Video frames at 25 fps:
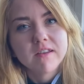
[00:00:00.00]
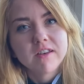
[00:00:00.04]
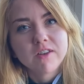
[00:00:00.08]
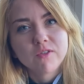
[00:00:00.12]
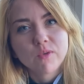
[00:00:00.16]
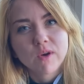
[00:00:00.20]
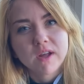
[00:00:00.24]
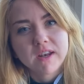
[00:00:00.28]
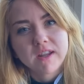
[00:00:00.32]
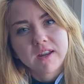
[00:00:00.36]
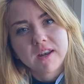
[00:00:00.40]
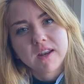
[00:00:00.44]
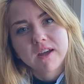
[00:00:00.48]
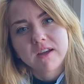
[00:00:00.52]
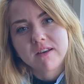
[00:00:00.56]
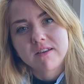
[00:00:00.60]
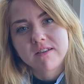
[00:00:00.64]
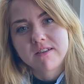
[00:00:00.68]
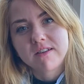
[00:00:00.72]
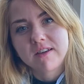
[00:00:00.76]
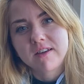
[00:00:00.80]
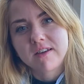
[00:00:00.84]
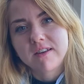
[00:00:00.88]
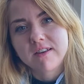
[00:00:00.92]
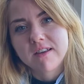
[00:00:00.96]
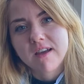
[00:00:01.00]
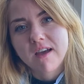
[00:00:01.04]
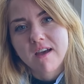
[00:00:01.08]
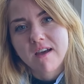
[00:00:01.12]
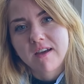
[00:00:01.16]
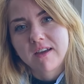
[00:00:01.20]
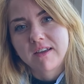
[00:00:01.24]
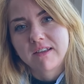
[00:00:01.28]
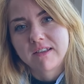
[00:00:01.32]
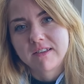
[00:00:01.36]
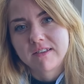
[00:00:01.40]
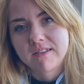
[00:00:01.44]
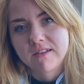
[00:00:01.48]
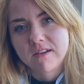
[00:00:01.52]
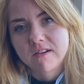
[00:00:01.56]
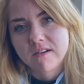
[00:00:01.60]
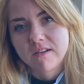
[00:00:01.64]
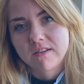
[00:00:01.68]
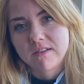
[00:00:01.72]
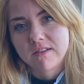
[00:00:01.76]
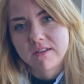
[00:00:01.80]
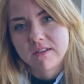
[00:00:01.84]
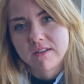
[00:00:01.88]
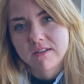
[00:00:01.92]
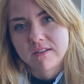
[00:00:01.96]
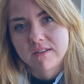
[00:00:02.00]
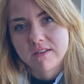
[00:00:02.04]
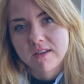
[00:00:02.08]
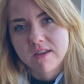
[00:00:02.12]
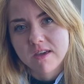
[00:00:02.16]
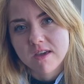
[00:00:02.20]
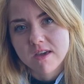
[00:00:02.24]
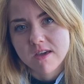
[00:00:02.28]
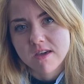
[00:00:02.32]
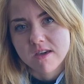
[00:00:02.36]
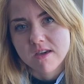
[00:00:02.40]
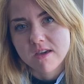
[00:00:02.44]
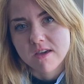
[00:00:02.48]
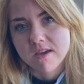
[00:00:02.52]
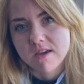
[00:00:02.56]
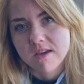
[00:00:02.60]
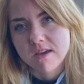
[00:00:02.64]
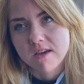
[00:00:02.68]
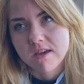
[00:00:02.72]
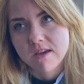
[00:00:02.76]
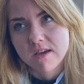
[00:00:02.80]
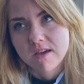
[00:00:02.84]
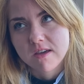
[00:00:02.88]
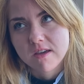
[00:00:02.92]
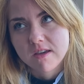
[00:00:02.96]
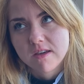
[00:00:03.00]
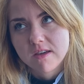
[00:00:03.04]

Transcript: 2019 I started a